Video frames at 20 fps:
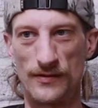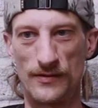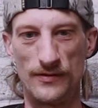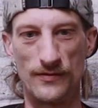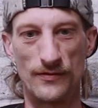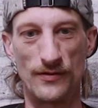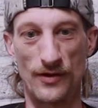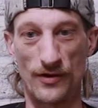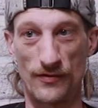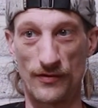
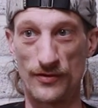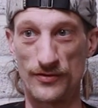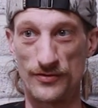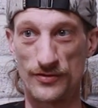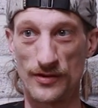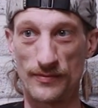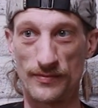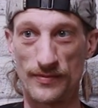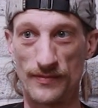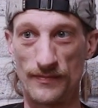You've got a grow
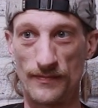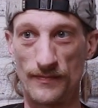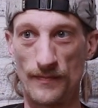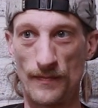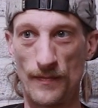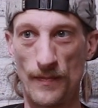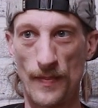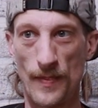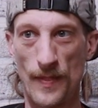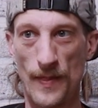shop,
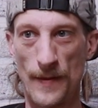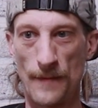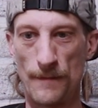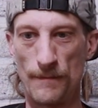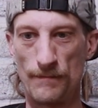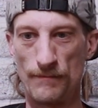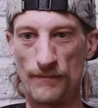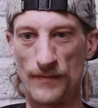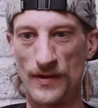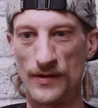
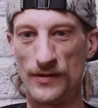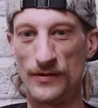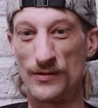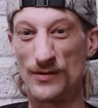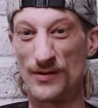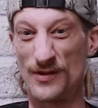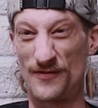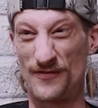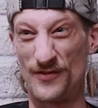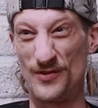you've
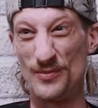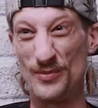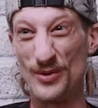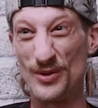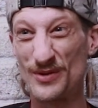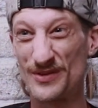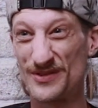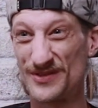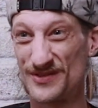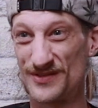got a few
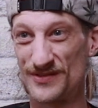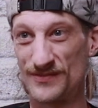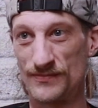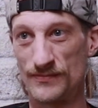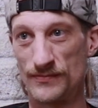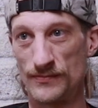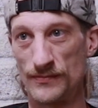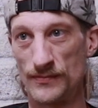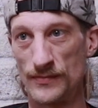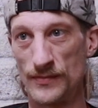books,
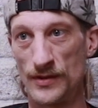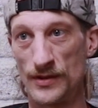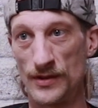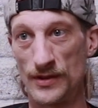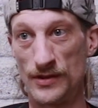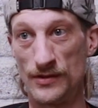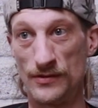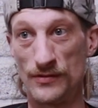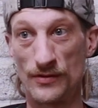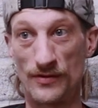
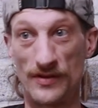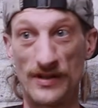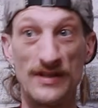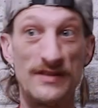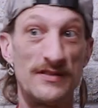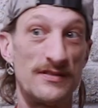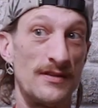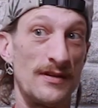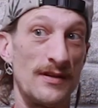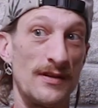and you've got the
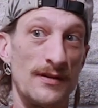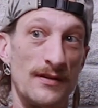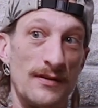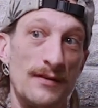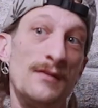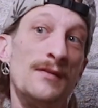internet.